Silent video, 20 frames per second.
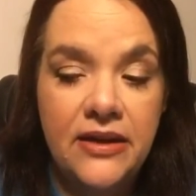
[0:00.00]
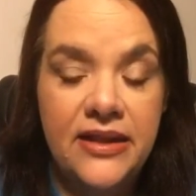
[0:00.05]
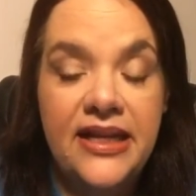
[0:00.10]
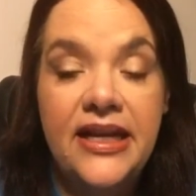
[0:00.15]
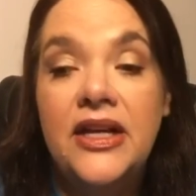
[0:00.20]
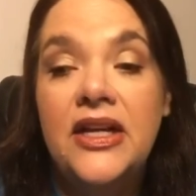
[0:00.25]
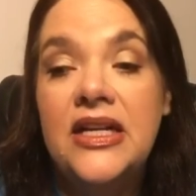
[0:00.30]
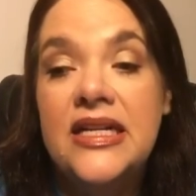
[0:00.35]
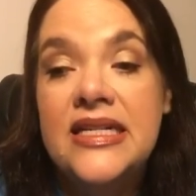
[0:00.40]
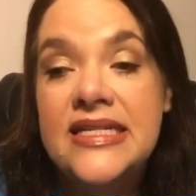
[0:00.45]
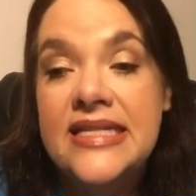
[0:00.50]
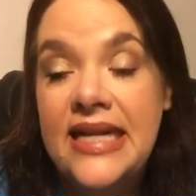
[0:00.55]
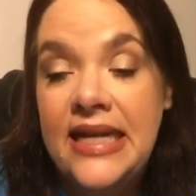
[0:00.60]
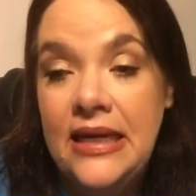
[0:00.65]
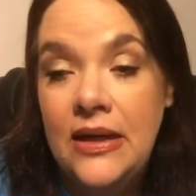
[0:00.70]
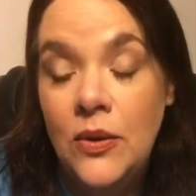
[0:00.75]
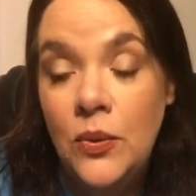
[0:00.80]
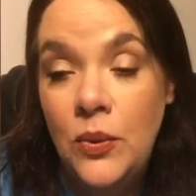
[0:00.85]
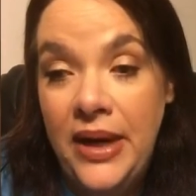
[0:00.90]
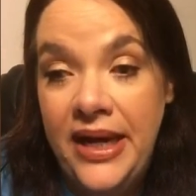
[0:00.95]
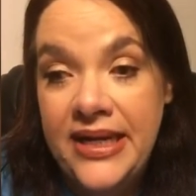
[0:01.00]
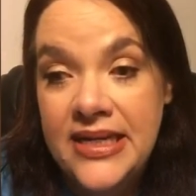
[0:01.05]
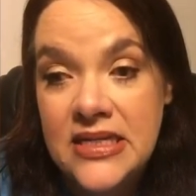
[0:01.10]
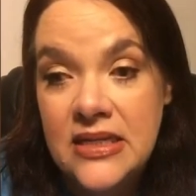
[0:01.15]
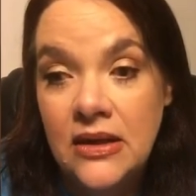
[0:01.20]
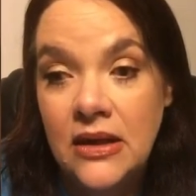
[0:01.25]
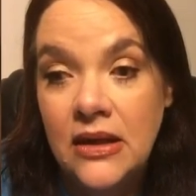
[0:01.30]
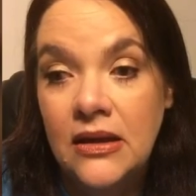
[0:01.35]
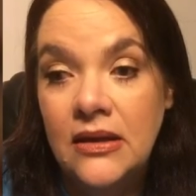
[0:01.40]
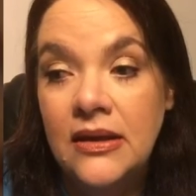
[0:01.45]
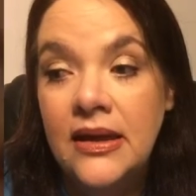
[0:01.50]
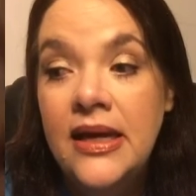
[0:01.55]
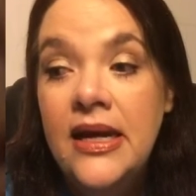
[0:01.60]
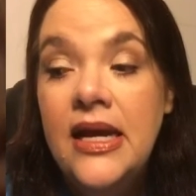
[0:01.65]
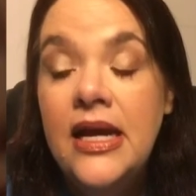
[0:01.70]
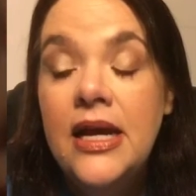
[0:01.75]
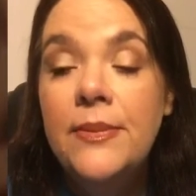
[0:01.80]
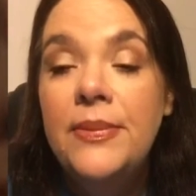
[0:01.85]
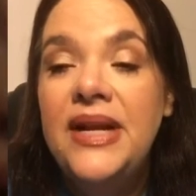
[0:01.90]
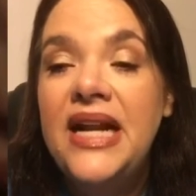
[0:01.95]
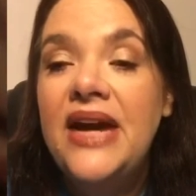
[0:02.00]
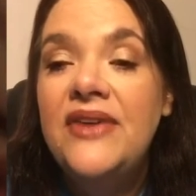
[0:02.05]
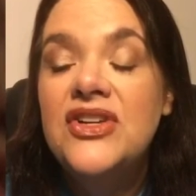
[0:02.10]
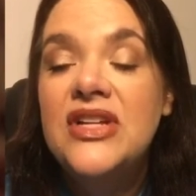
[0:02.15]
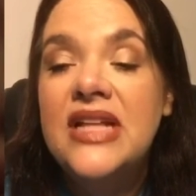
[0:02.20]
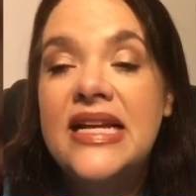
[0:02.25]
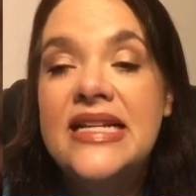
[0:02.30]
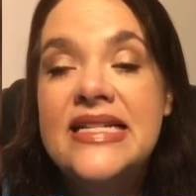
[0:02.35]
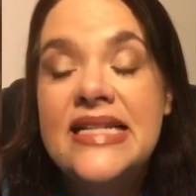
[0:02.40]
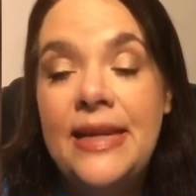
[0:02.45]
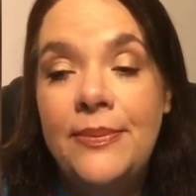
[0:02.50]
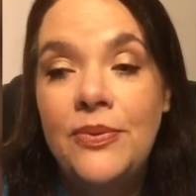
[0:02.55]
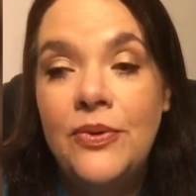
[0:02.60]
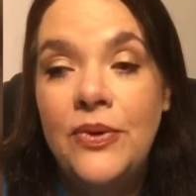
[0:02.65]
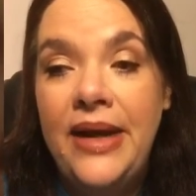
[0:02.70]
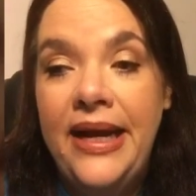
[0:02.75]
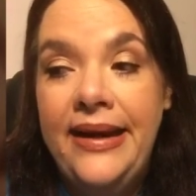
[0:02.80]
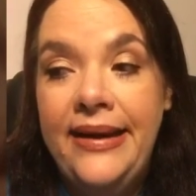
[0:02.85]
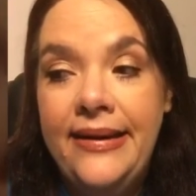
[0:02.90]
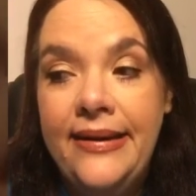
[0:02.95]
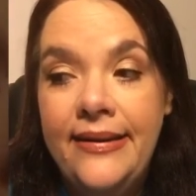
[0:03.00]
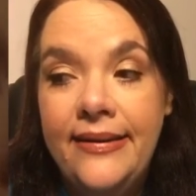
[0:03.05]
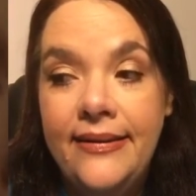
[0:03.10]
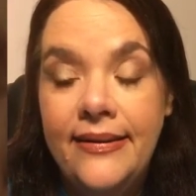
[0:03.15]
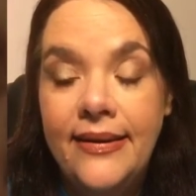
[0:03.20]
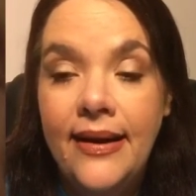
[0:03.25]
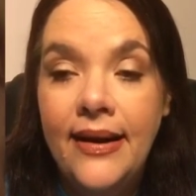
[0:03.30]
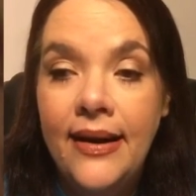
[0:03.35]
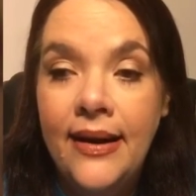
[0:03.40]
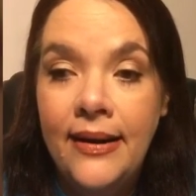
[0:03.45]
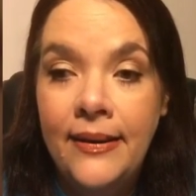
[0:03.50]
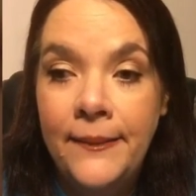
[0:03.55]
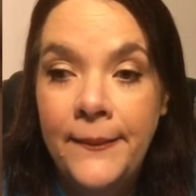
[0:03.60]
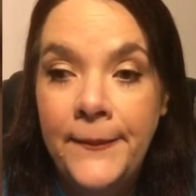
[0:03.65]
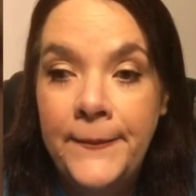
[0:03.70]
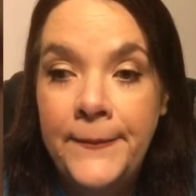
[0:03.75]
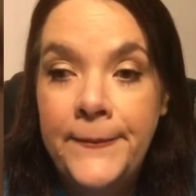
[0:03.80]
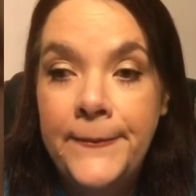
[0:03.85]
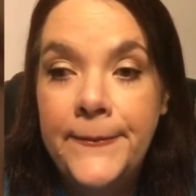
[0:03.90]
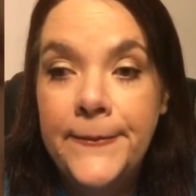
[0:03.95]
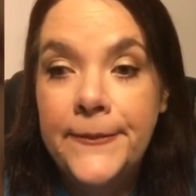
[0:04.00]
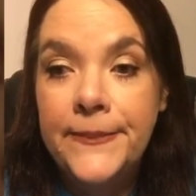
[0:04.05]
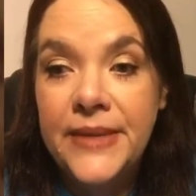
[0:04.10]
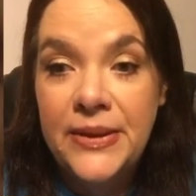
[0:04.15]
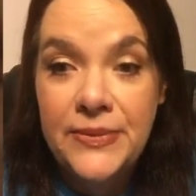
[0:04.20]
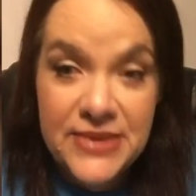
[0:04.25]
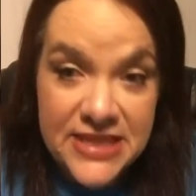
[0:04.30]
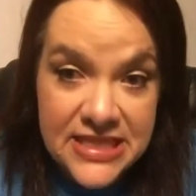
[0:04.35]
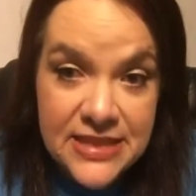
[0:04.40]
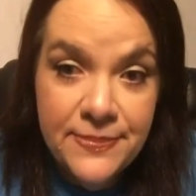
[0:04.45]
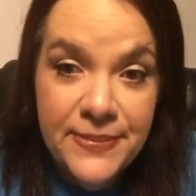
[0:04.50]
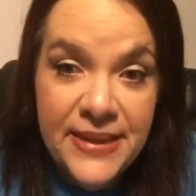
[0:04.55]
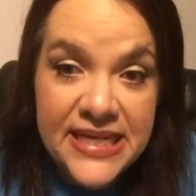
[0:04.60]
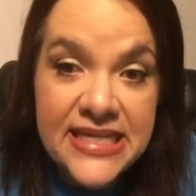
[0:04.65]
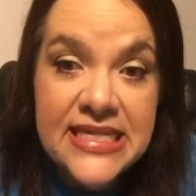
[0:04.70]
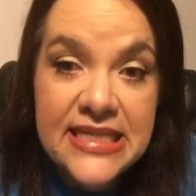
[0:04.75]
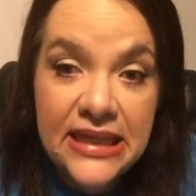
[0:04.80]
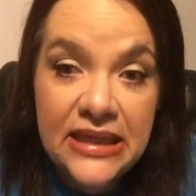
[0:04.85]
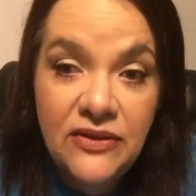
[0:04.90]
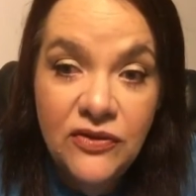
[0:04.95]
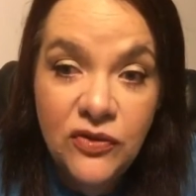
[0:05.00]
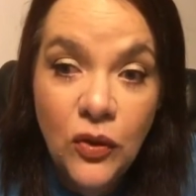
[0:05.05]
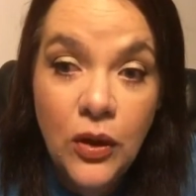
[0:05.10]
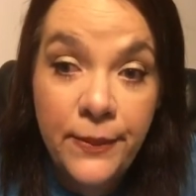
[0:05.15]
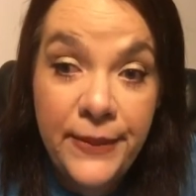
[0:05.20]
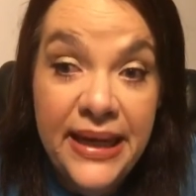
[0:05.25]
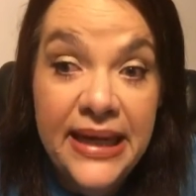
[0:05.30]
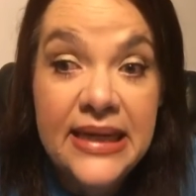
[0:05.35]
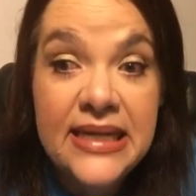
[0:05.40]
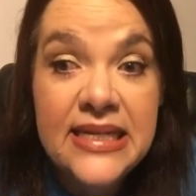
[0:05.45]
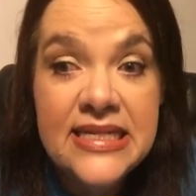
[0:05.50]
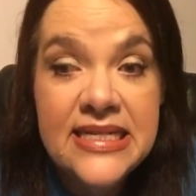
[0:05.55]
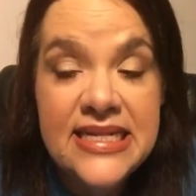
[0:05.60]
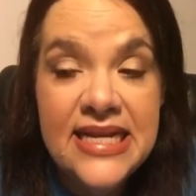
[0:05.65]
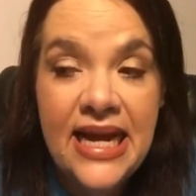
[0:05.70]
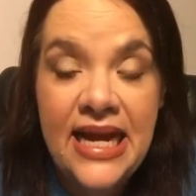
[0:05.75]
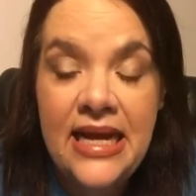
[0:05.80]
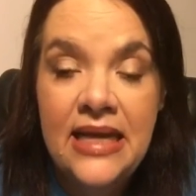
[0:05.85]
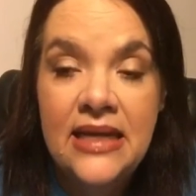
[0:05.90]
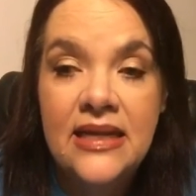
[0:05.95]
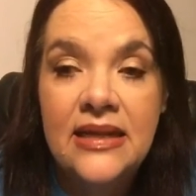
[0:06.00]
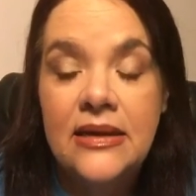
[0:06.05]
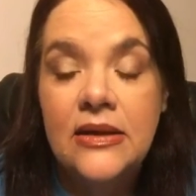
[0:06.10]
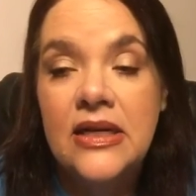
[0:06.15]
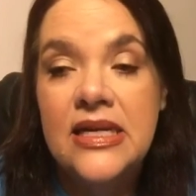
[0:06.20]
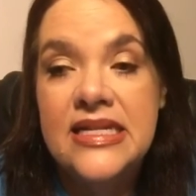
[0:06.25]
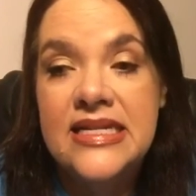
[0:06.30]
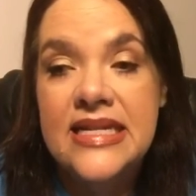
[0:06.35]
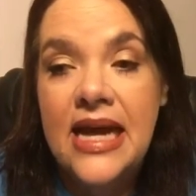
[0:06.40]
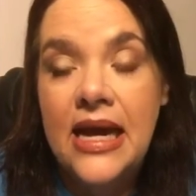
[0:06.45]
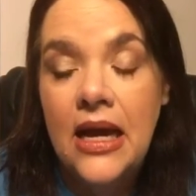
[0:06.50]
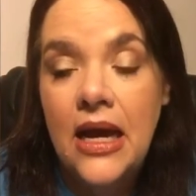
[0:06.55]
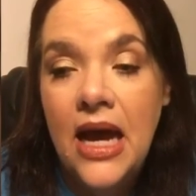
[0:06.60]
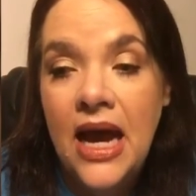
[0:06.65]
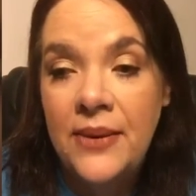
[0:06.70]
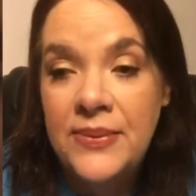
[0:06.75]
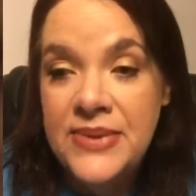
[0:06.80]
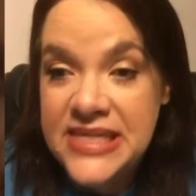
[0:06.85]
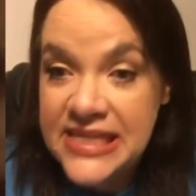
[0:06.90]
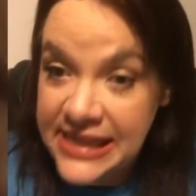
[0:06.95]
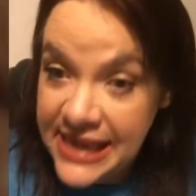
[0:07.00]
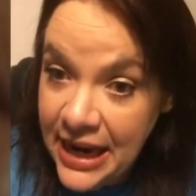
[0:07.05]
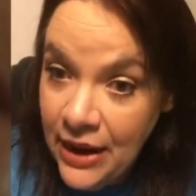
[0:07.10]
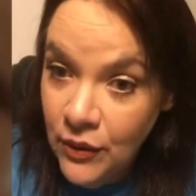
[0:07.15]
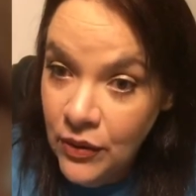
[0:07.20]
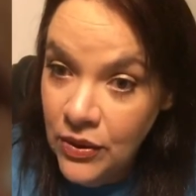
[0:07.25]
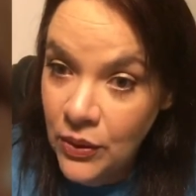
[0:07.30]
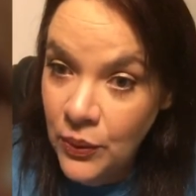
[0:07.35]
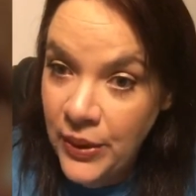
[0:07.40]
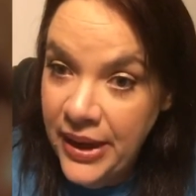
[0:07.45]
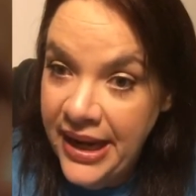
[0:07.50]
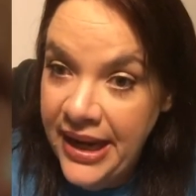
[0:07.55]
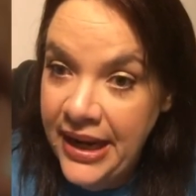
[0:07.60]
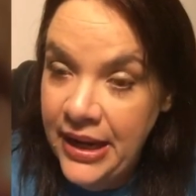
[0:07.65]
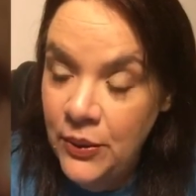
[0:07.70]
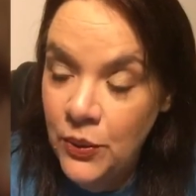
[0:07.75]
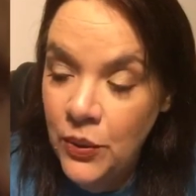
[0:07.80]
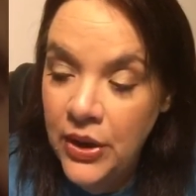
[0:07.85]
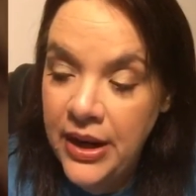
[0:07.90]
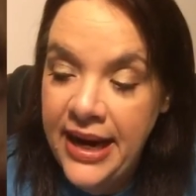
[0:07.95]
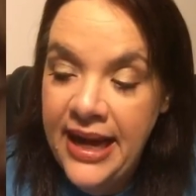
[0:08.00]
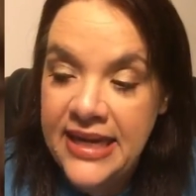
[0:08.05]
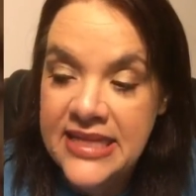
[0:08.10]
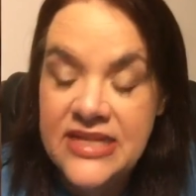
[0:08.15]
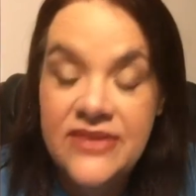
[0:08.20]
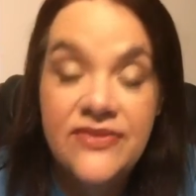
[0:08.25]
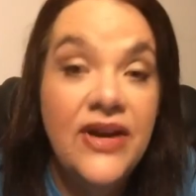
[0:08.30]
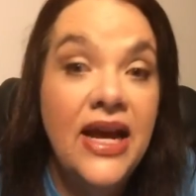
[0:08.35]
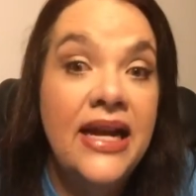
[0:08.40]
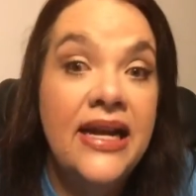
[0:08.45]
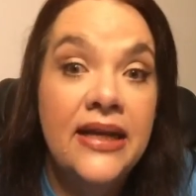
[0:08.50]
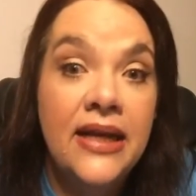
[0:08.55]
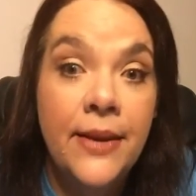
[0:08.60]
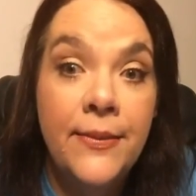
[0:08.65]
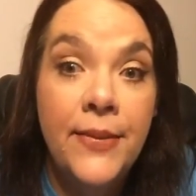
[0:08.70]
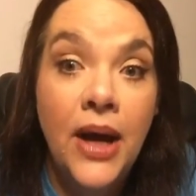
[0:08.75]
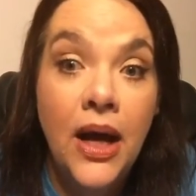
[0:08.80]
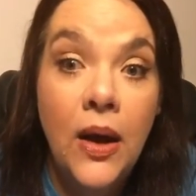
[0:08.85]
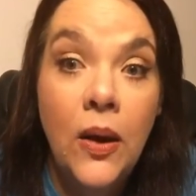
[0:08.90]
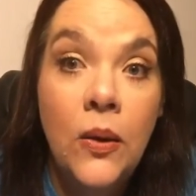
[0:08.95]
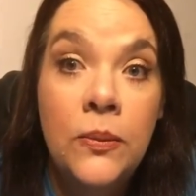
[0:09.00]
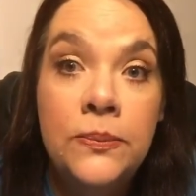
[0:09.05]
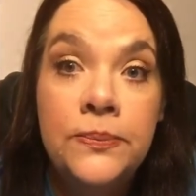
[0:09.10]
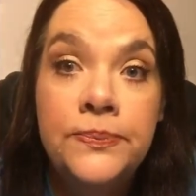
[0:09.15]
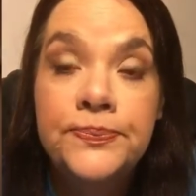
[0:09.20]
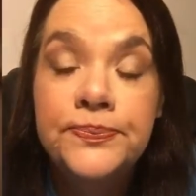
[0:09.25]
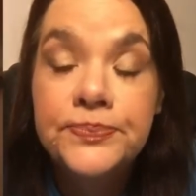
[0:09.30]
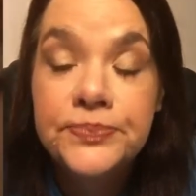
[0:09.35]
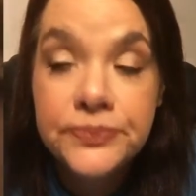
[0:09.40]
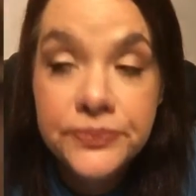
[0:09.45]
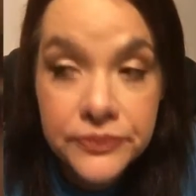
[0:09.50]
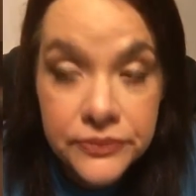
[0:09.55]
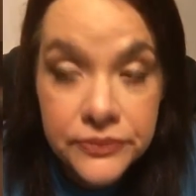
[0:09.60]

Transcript: I don't think I could have stayed away as long. But after that separated, um, it was the best thing for me to stay because I was an hour away, whereas if I had come home,